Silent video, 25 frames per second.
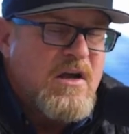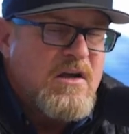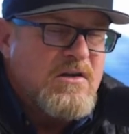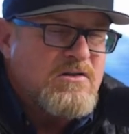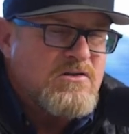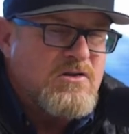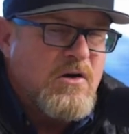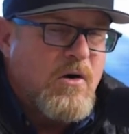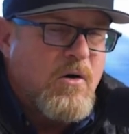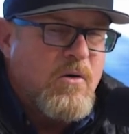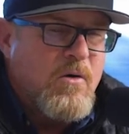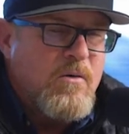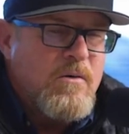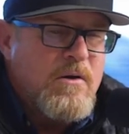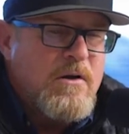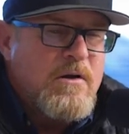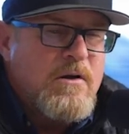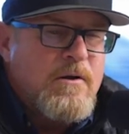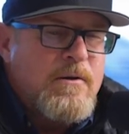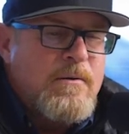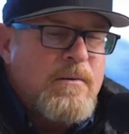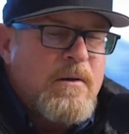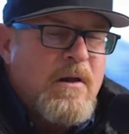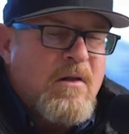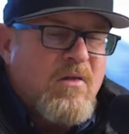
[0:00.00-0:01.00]
So
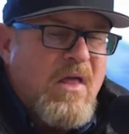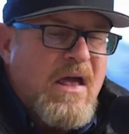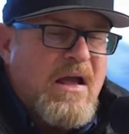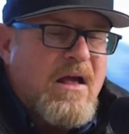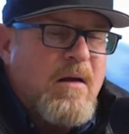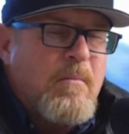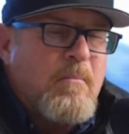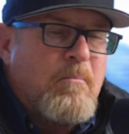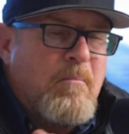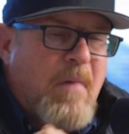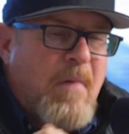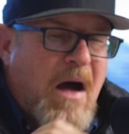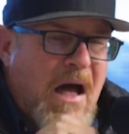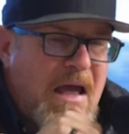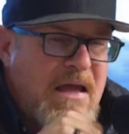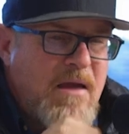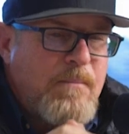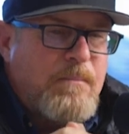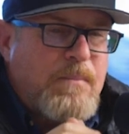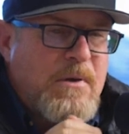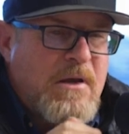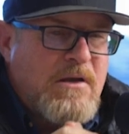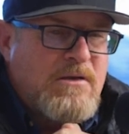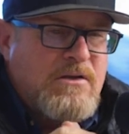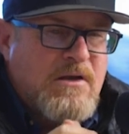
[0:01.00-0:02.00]
like my
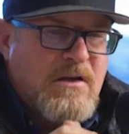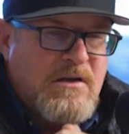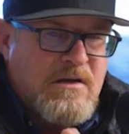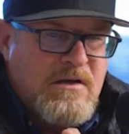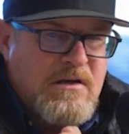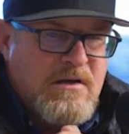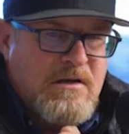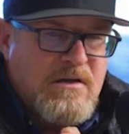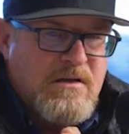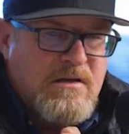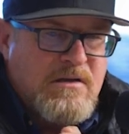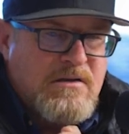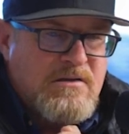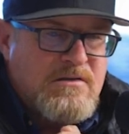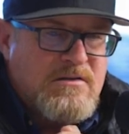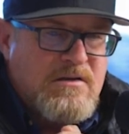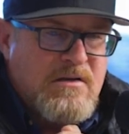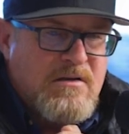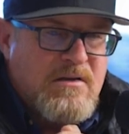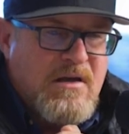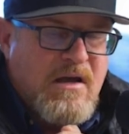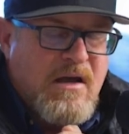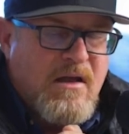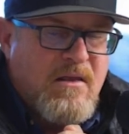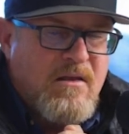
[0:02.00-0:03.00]
opinion is
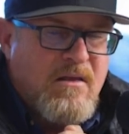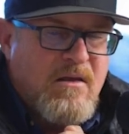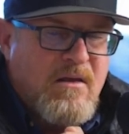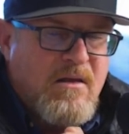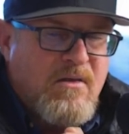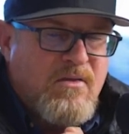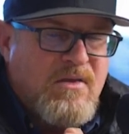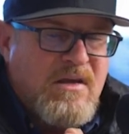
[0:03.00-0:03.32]
that